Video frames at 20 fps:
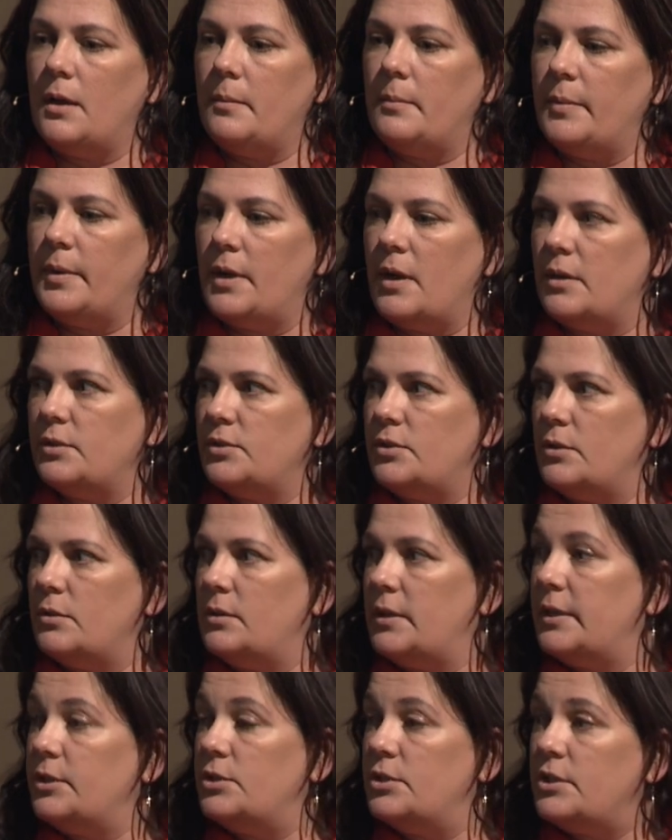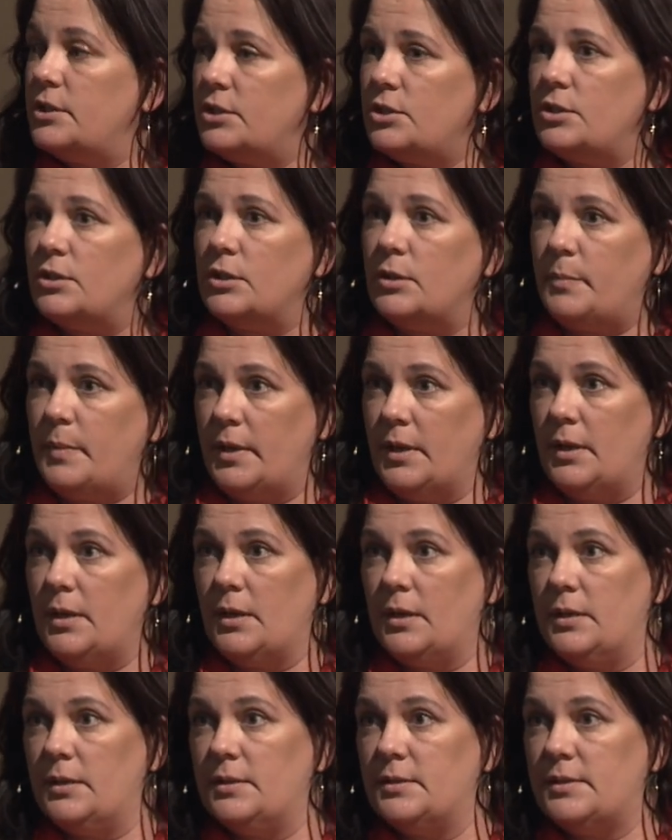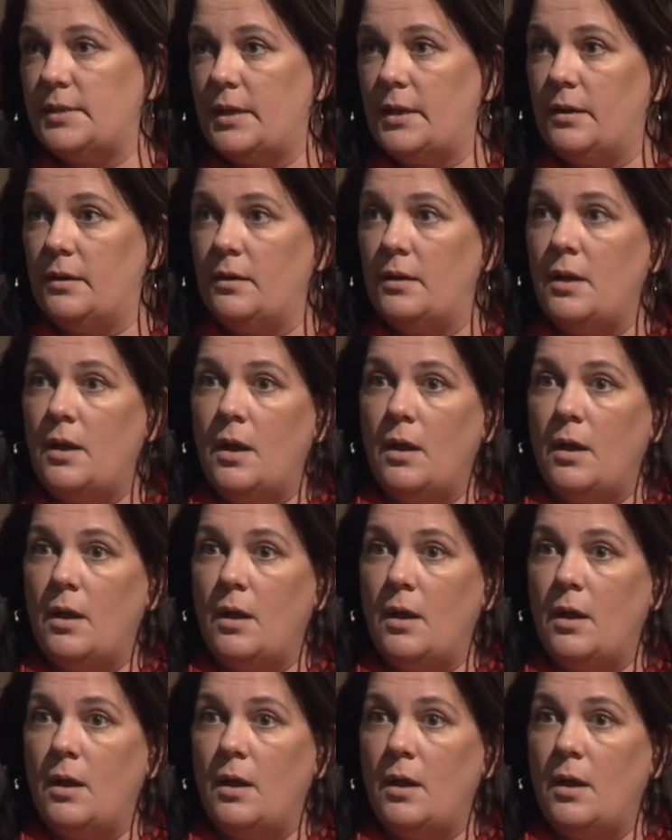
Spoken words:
but also like judicial opinions and